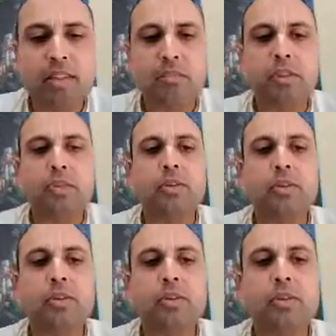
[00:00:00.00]

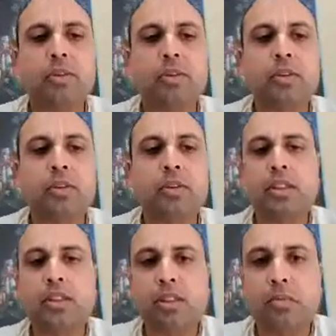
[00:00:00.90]
between
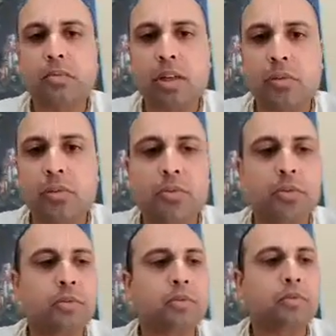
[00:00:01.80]
Chaitanya
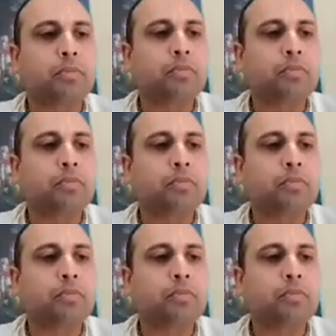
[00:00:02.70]
Mahaprabhu